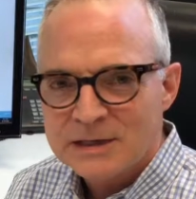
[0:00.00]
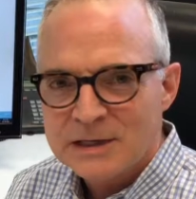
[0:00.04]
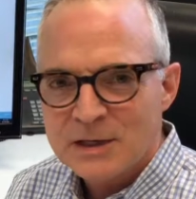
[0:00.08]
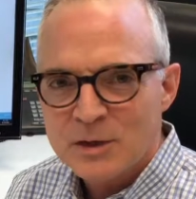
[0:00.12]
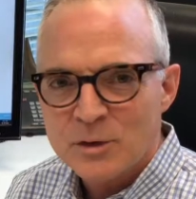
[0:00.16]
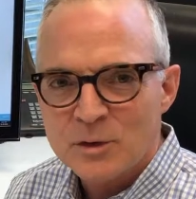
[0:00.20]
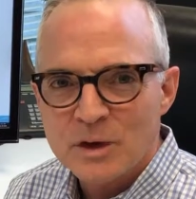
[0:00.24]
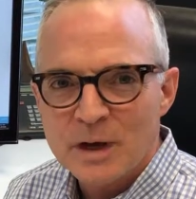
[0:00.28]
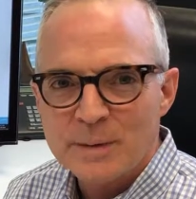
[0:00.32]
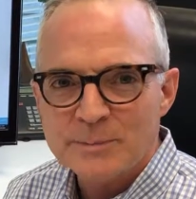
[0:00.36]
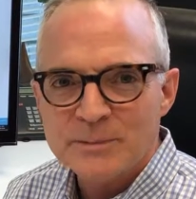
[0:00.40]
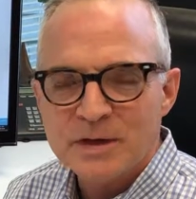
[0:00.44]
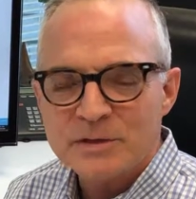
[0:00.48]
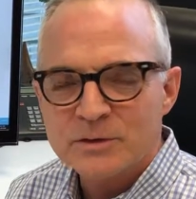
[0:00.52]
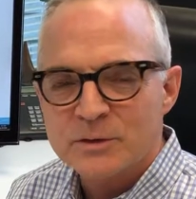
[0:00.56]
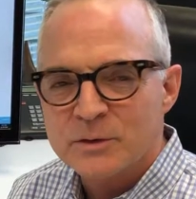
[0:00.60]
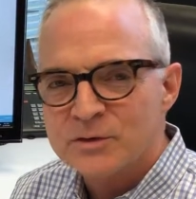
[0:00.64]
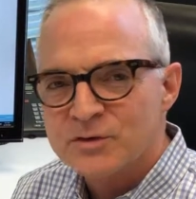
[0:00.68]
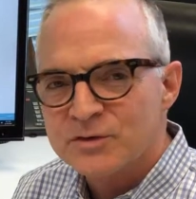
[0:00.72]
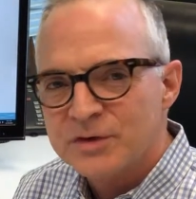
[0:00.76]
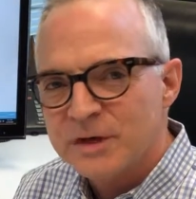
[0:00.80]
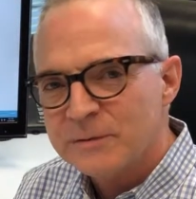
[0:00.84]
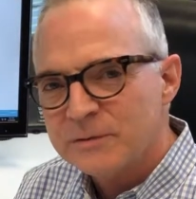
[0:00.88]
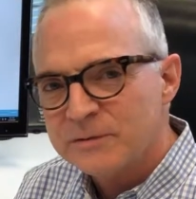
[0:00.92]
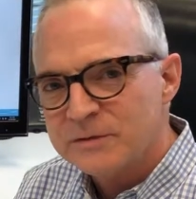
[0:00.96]
Hello, I'm
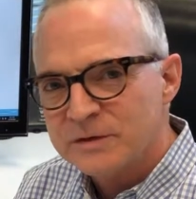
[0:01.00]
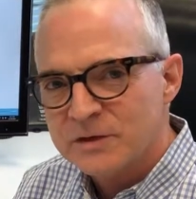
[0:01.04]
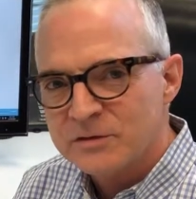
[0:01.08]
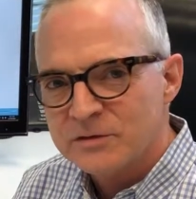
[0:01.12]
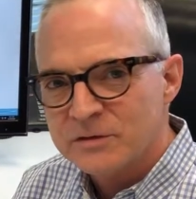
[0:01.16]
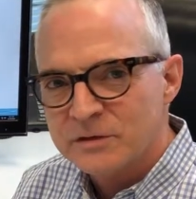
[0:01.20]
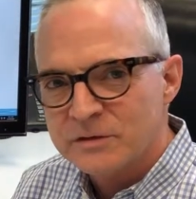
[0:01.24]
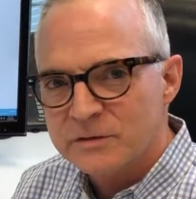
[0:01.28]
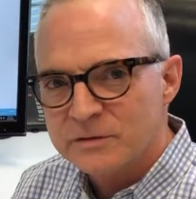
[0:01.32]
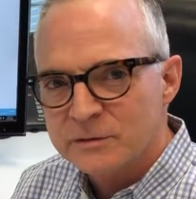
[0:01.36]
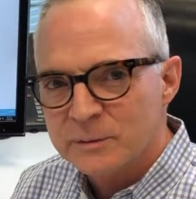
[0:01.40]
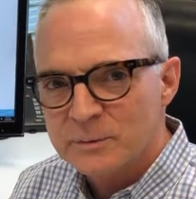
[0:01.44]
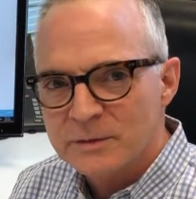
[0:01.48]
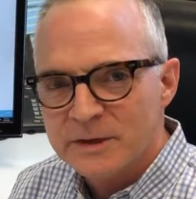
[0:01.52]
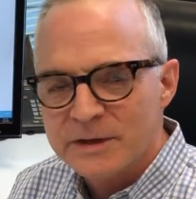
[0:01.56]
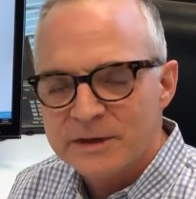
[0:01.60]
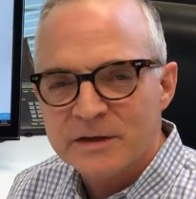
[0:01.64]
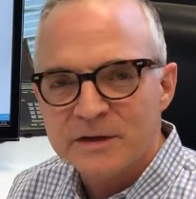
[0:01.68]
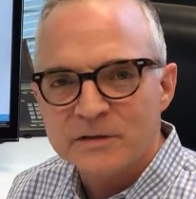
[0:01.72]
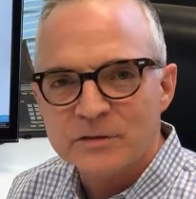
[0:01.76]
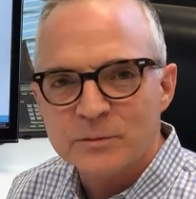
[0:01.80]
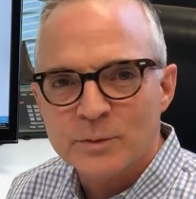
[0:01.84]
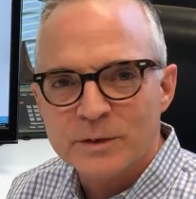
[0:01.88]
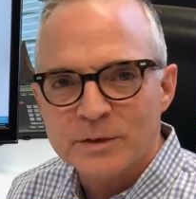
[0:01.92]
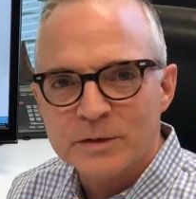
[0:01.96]
Doctor Jeff Sessions from
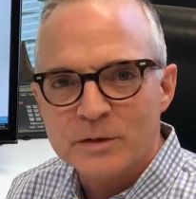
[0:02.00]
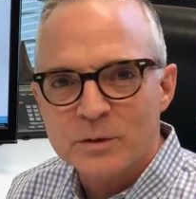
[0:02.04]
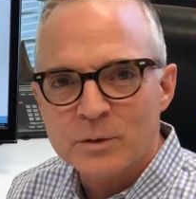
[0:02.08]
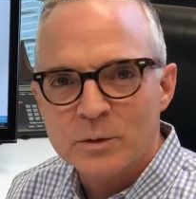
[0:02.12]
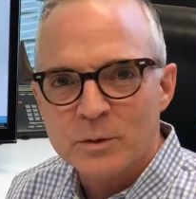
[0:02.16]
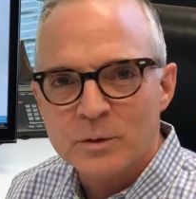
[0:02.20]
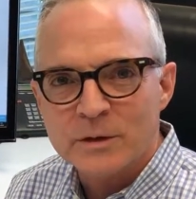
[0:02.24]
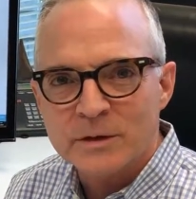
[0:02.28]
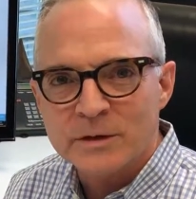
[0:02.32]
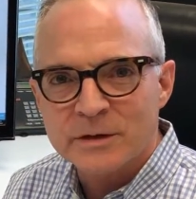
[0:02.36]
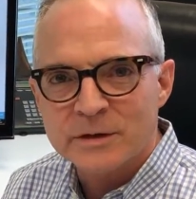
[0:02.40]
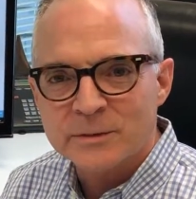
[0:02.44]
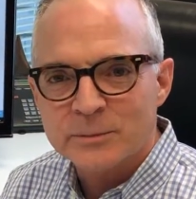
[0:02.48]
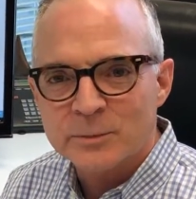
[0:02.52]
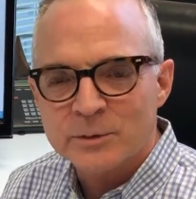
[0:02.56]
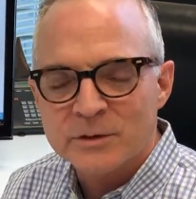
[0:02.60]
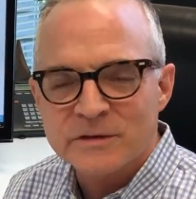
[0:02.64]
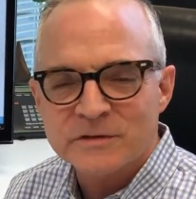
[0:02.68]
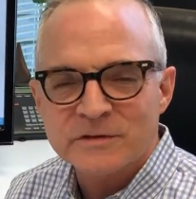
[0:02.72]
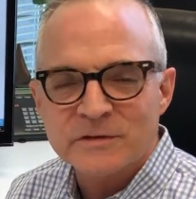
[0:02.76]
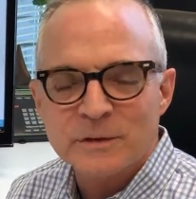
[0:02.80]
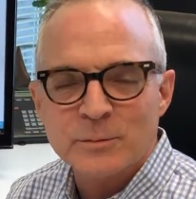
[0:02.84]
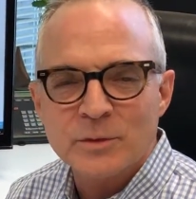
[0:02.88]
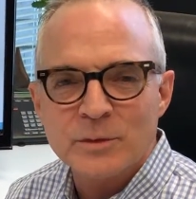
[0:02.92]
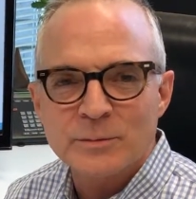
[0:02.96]
Lake Oswego, Oregon.
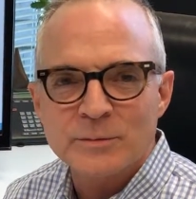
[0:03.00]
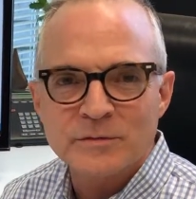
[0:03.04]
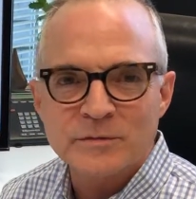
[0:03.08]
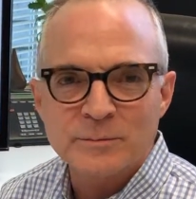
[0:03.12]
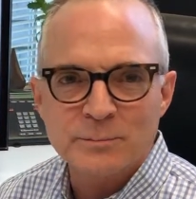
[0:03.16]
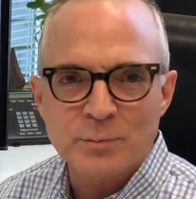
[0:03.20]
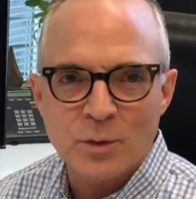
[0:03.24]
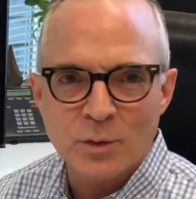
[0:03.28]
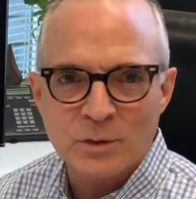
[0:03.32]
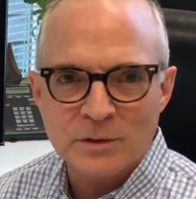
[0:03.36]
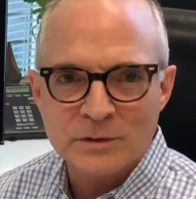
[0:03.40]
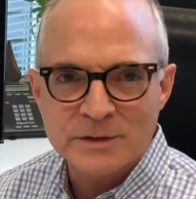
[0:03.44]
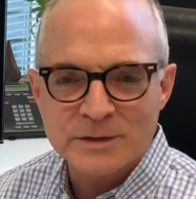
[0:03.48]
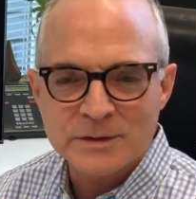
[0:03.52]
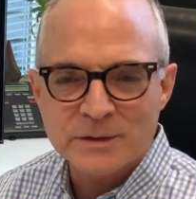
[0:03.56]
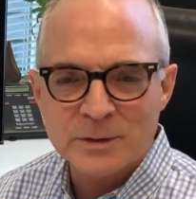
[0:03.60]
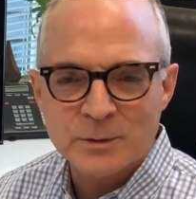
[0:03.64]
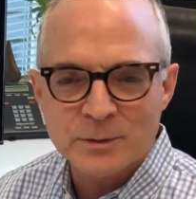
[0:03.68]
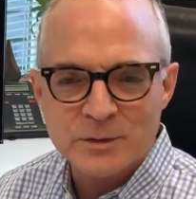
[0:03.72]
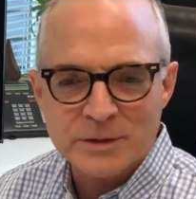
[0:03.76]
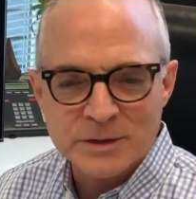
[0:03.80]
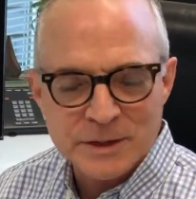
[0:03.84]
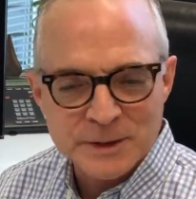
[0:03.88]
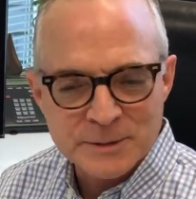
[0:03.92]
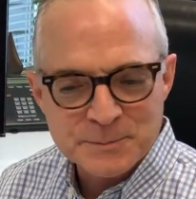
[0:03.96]
We're a suburb of Portland,
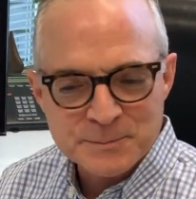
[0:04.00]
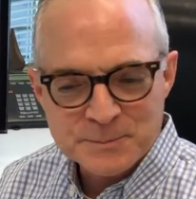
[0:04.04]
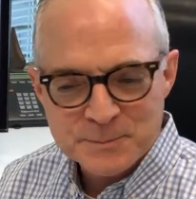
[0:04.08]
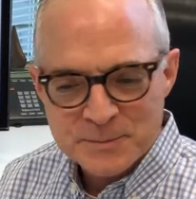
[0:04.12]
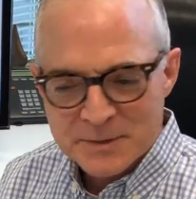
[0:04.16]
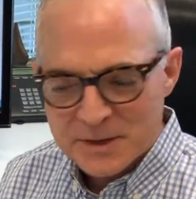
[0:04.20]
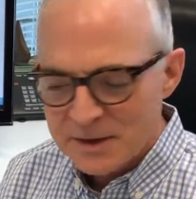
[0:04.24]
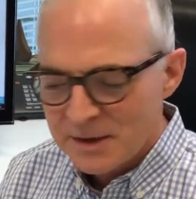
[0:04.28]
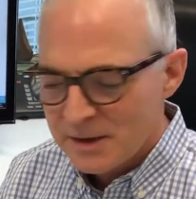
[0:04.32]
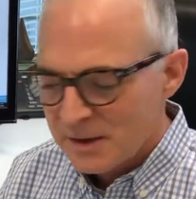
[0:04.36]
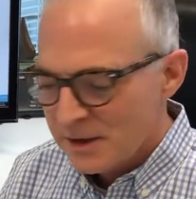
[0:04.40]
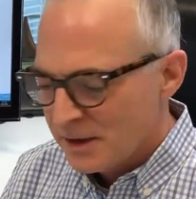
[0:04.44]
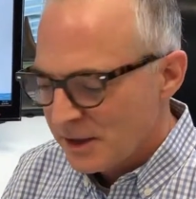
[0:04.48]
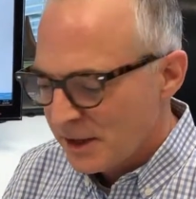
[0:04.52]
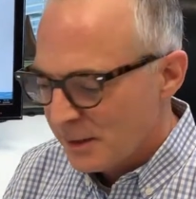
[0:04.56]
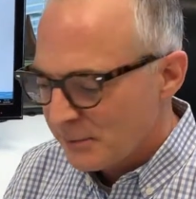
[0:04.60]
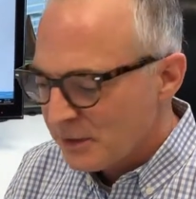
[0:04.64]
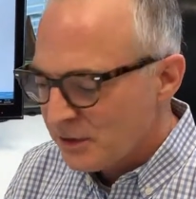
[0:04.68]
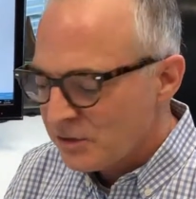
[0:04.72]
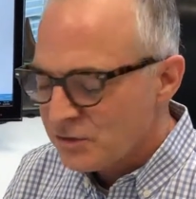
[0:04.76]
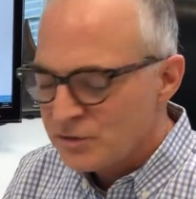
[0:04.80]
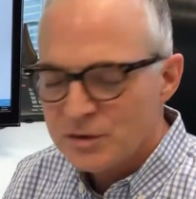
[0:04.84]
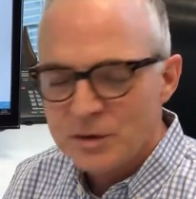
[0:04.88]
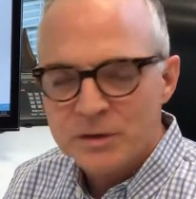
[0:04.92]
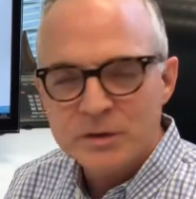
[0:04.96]
Oregon.
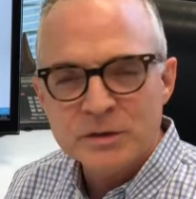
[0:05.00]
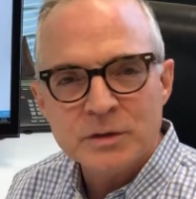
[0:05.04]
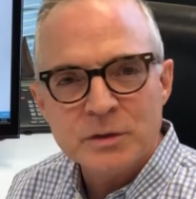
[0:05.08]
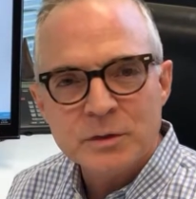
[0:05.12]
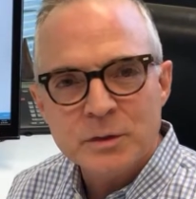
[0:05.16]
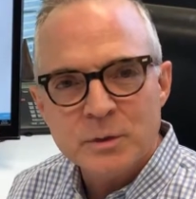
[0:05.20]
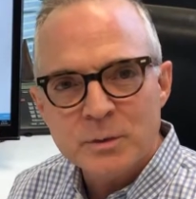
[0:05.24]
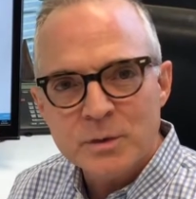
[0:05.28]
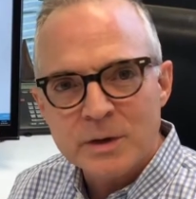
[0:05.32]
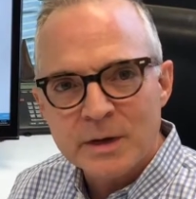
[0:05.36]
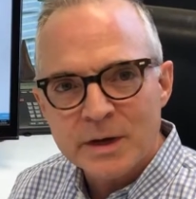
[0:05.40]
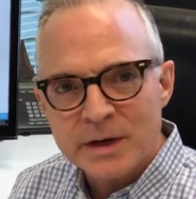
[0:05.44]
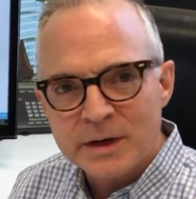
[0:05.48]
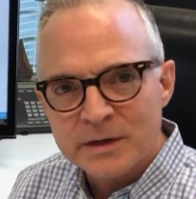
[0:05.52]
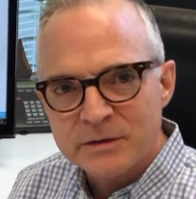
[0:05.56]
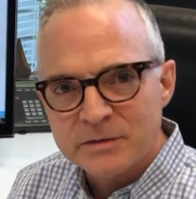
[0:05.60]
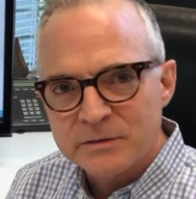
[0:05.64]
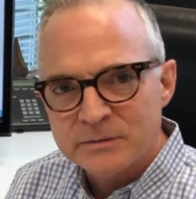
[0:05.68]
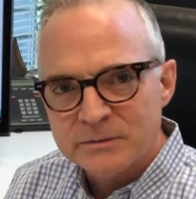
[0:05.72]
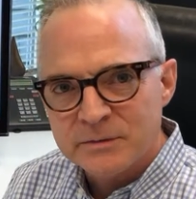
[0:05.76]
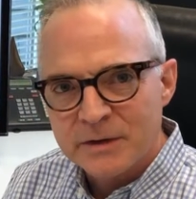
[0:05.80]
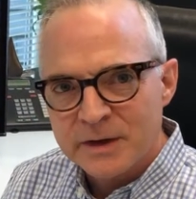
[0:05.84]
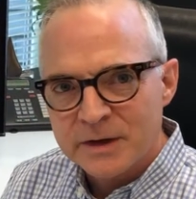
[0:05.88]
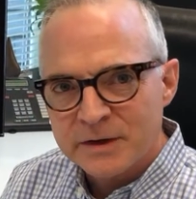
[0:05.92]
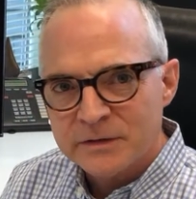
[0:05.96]
I'm going to show you a
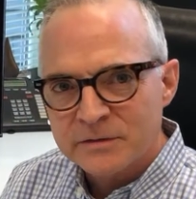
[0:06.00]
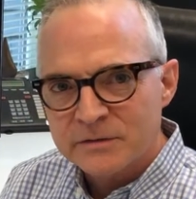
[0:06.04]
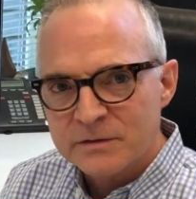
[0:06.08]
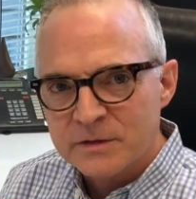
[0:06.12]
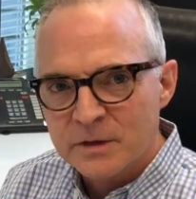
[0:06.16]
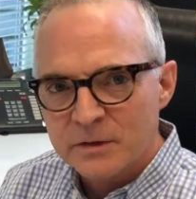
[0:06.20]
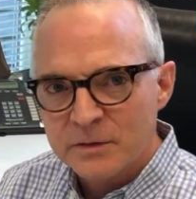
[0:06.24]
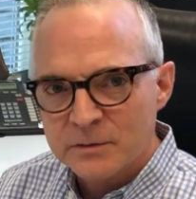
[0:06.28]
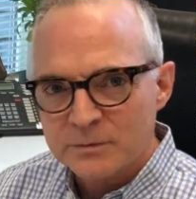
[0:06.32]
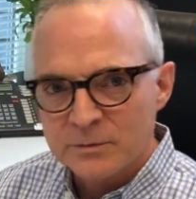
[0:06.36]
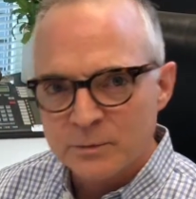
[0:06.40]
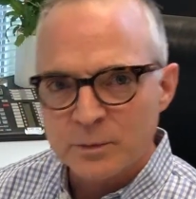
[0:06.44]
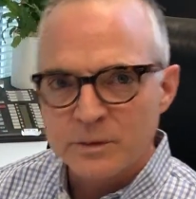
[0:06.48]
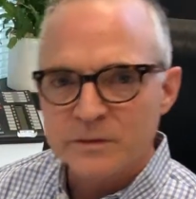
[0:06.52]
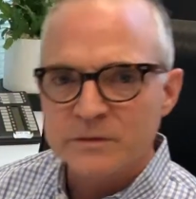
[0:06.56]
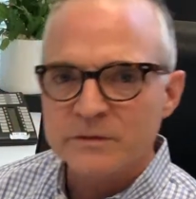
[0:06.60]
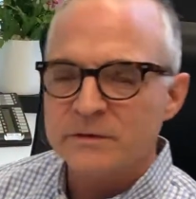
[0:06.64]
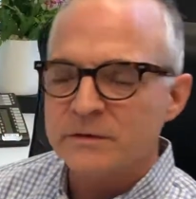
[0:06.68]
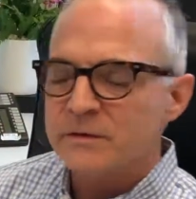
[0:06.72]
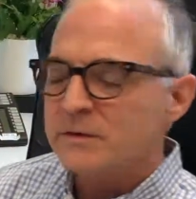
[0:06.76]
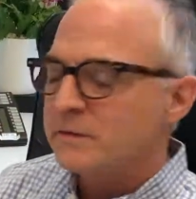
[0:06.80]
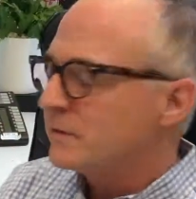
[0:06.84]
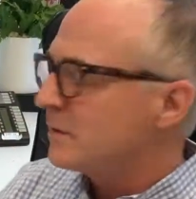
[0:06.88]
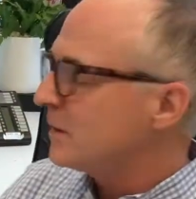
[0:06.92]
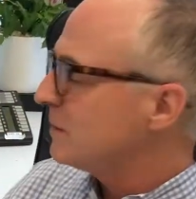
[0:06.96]
device called the
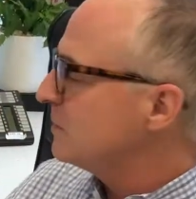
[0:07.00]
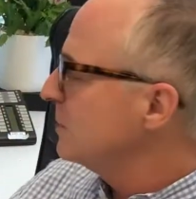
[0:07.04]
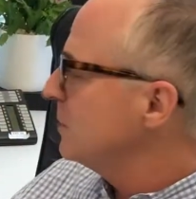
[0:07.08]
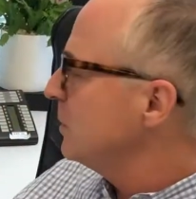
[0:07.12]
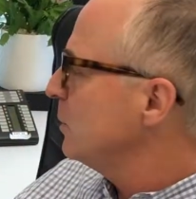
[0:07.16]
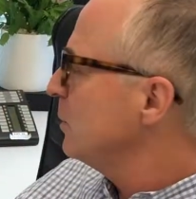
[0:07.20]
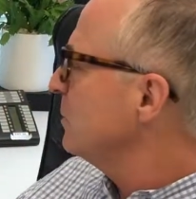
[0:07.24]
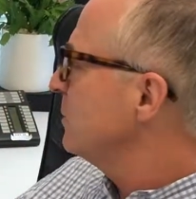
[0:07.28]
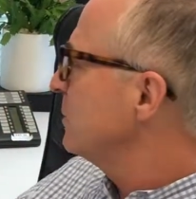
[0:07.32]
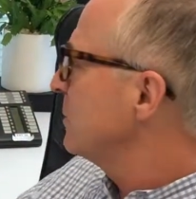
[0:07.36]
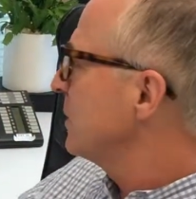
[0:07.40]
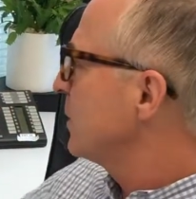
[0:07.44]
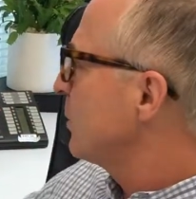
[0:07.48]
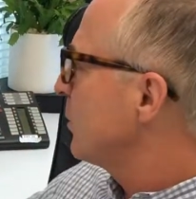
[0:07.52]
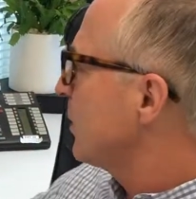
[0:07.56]
Forsus that's used to